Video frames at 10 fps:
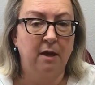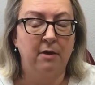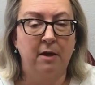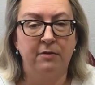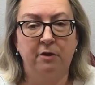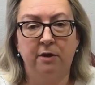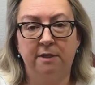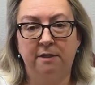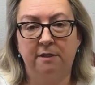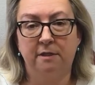There
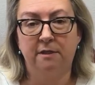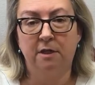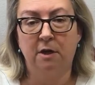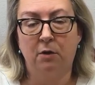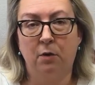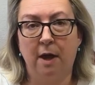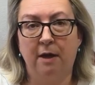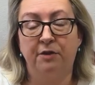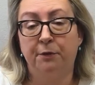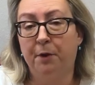is,
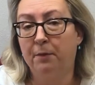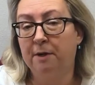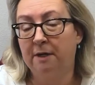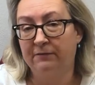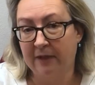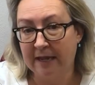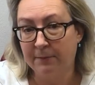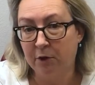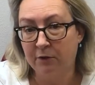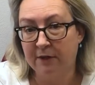the Department of
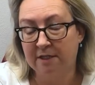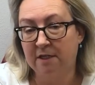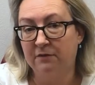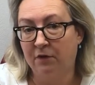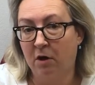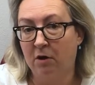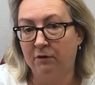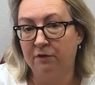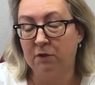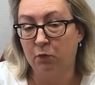Labor that's
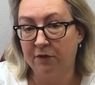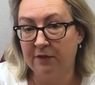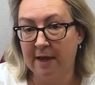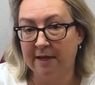involved with the